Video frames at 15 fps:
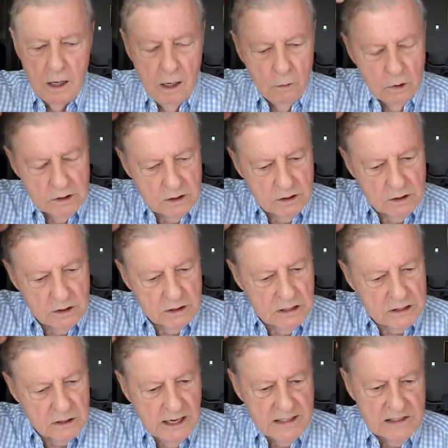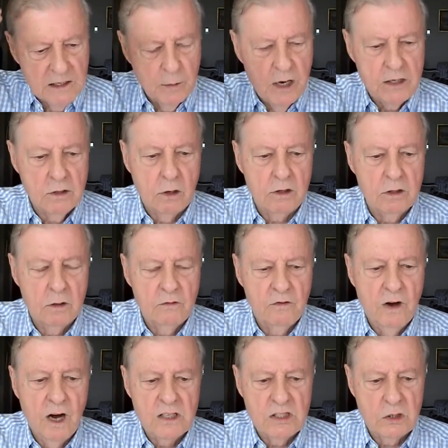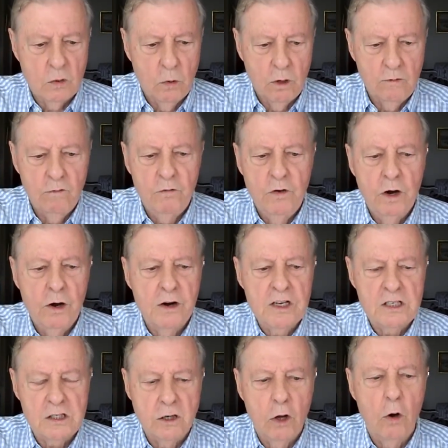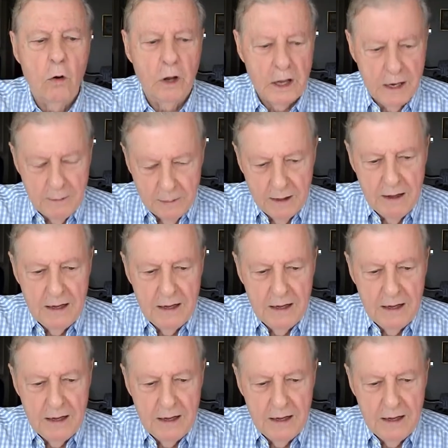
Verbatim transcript: It was just like somebody turned the faucet on very slowly.